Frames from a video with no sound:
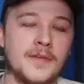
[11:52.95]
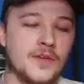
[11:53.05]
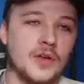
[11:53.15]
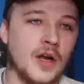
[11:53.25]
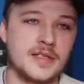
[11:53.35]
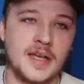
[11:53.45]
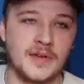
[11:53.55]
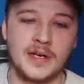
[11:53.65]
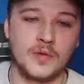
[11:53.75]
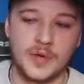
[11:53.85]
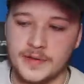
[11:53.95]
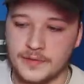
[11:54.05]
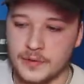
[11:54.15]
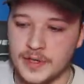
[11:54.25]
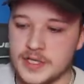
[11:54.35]
If you guys have a little read
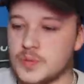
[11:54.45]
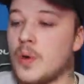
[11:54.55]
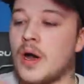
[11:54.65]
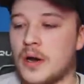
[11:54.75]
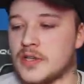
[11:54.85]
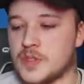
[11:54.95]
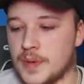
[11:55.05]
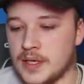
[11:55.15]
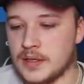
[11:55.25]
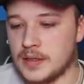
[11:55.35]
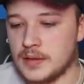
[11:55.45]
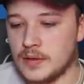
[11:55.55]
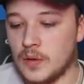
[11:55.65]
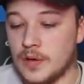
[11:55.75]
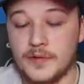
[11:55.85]
through this while I speak,
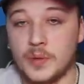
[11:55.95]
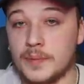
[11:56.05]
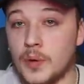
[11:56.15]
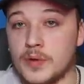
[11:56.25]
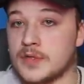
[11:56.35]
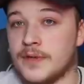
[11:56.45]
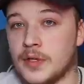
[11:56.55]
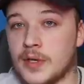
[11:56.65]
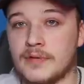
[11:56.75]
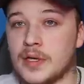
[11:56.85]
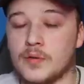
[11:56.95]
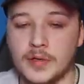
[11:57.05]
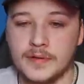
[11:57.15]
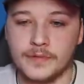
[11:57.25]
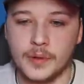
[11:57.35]
or if you want to pause the video and have a little
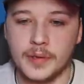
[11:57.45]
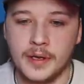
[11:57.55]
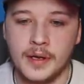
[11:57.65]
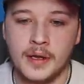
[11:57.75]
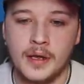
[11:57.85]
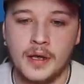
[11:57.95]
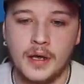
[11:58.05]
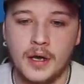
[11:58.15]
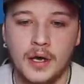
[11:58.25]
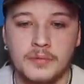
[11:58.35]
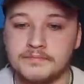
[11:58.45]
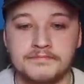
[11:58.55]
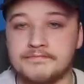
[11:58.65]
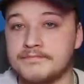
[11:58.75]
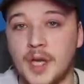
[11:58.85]
read through it,
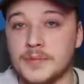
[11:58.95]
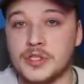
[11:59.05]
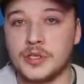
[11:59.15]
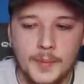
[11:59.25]
up to you.